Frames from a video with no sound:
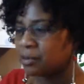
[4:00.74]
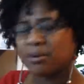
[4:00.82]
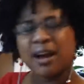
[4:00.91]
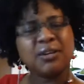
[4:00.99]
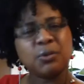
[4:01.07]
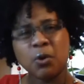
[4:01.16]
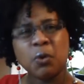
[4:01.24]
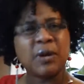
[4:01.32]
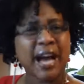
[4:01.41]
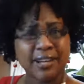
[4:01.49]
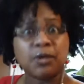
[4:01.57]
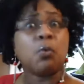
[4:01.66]
browning will
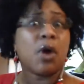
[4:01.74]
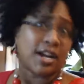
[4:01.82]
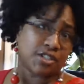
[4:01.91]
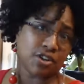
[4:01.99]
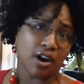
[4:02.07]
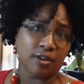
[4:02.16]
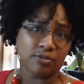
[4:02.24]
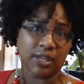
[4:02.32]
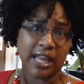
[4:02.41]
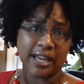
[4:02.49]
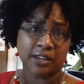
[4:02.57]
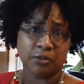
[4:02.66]
kind of wash off, for
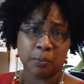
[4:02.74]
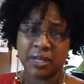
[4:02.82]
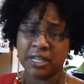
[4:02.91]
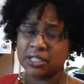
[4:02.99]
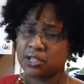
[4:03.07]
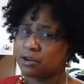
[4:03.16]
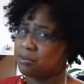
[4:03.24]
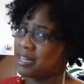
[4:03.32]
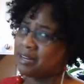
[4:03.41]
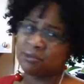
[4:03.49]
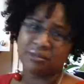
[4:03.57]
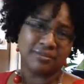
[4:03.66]
lack of a better term.
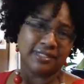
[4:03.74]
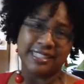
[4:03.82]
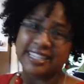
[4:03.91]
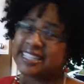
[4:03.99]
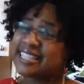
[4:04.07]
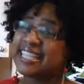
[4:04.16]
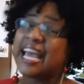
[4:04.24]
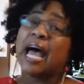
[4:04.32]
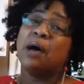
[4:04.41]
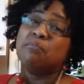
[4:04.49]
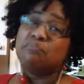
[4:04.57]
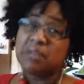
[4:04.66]
And nothing,
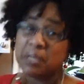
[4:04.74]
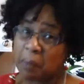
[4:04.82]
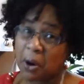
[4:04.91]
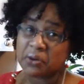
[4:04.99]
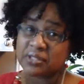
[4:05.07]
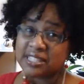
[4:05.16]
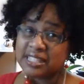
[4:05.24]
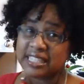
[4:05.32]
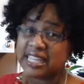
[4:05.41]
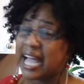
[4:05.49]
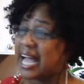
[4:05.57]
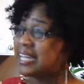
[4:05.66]
me
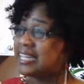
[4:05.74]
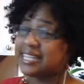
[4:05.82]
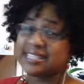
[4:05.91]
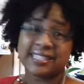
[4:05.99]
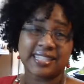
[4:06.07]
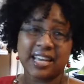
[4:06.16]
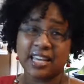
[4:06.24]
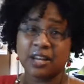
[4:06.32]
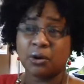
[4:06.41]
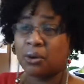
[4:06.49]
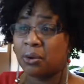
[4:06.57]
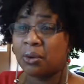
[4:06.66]
personally, I can't stand
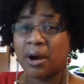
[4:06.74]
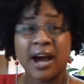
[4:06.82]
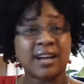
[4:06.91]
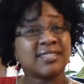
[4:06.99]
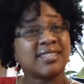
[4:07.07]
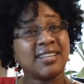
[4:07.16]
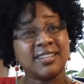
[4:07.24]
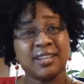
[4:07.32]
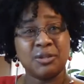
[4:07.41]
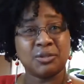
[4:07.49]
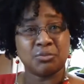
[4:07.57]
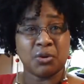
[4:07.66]
an oxtail that
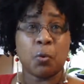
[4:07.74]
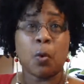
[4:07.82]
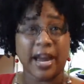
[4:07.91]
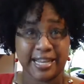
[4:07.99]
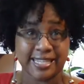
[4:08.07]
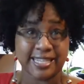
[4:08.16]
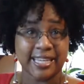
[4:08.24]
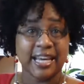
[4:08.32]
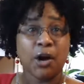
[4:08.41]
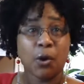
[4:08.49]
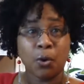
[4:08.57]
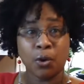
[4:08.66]
looks real white
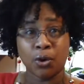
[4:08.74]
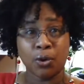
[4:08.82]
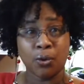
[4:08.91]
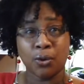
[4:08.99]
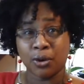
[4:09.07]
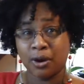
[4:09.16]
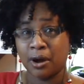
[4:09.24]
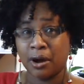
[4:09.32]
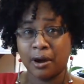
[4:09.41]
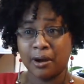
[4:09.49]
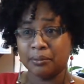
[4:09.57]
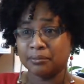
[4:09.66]

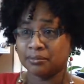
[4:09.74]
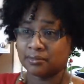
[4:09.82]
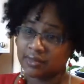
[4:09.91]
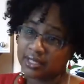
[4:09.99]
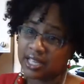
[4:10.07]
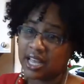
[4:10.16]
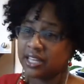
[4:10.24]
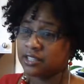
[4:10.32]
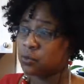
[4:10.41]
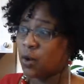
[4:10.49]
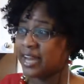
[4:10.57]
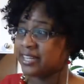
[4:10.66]
or I guess
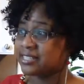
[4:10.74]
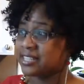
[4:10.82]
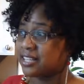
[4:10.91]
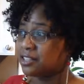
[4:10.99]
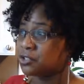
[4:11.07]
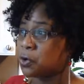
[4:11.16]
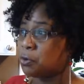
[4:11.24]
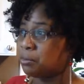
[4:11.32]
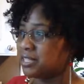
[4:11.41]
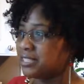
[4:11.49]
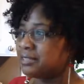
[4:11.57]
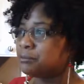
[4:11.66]
white is not the tone,
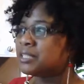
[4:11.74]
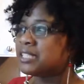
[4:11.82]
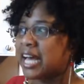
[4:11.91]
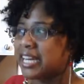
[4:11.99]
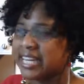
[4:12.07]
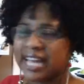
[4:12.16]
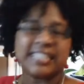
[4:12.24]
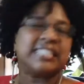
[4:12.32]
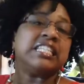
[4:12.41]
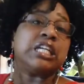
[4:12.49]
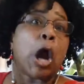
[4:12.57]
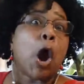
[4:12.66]
but not
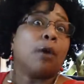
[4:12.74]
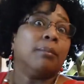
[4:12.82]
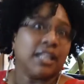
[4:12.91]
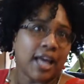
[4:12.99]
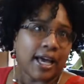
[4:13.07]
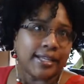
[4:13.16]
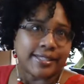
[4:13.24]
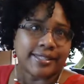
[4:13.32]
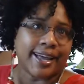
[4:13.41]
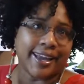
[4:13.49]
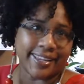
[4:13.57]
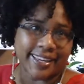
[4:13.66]
nicely
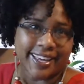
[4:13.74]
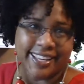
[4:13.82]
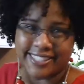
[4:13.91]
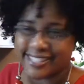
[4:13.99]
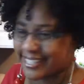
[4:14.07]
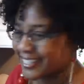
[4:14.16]
caramelized, I guess.